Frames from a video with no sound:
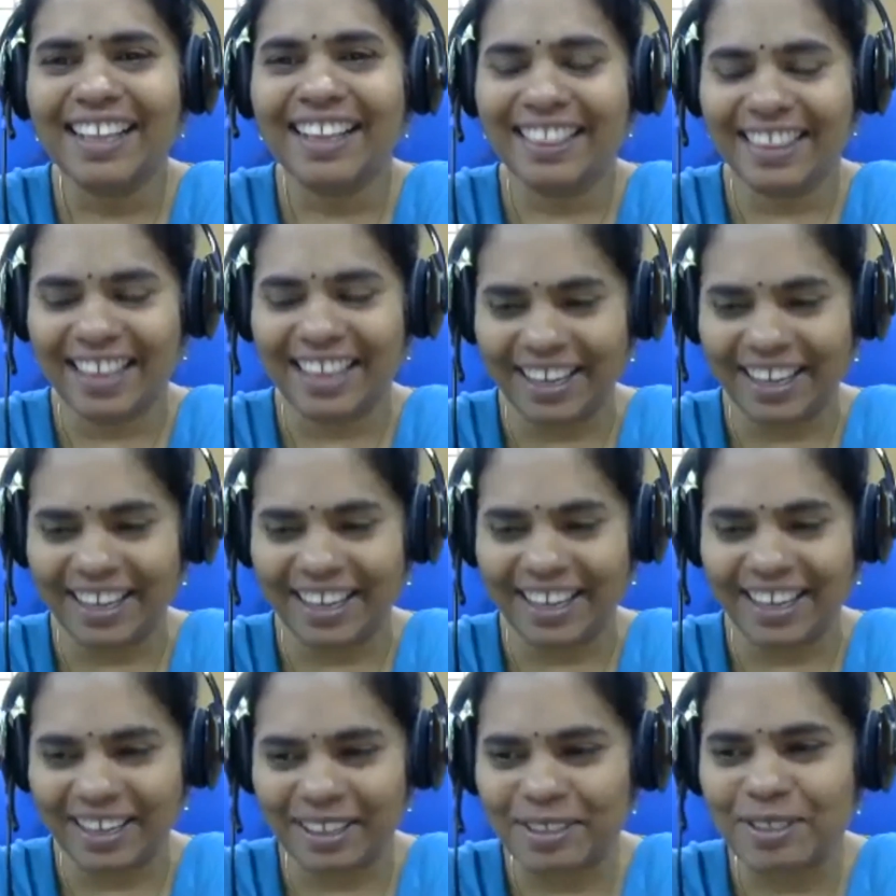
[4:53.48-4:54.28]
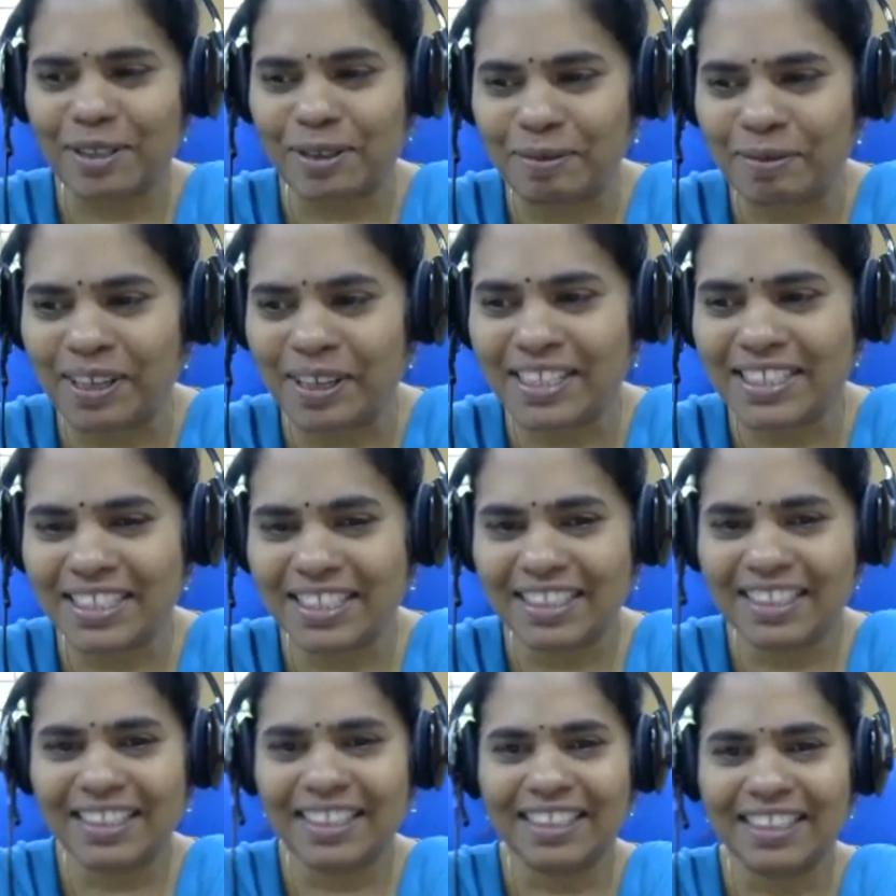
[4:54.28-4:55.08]
Thank you so much.
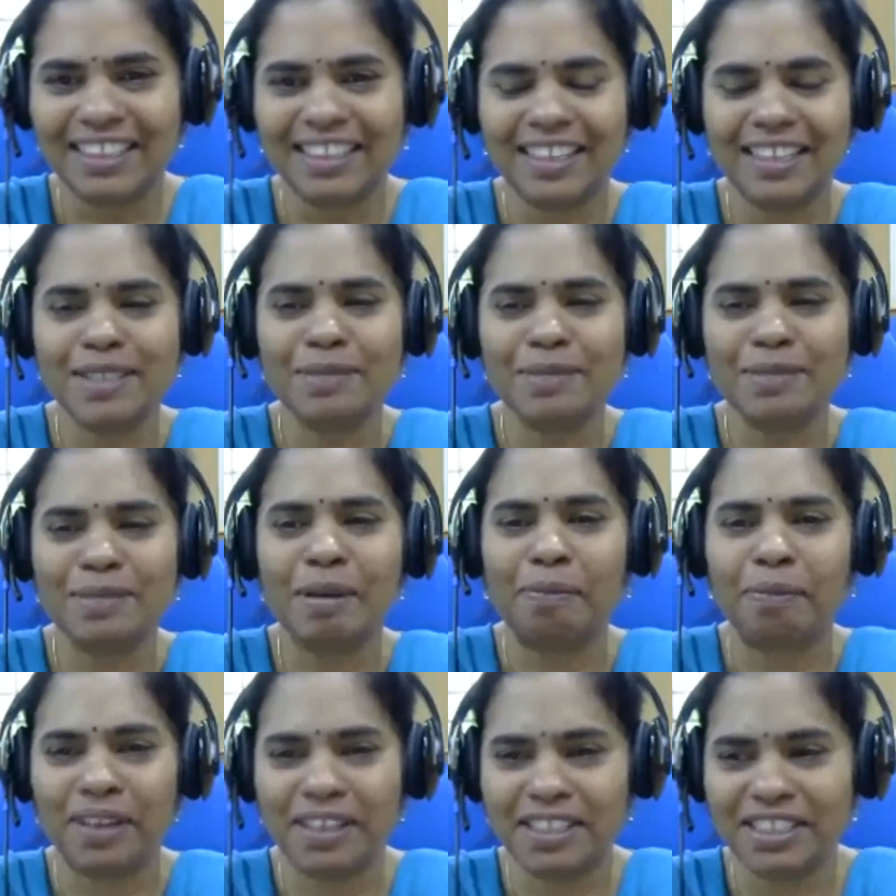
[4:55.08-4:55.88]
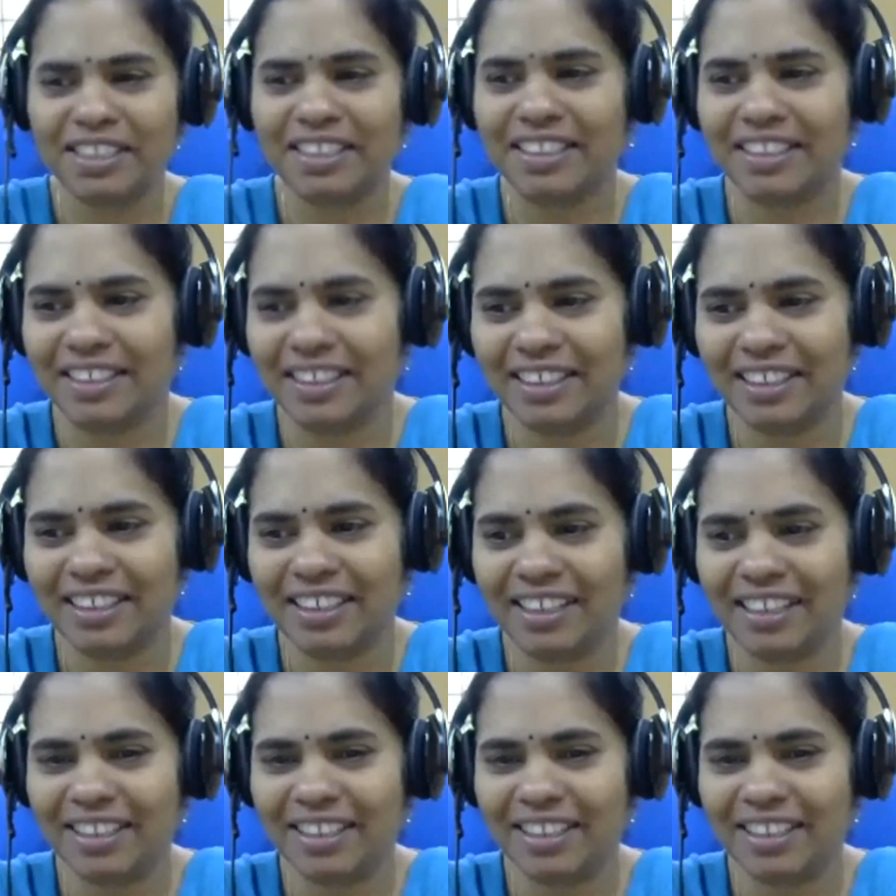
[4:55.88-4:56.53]
Uh, it's my pleasure indeed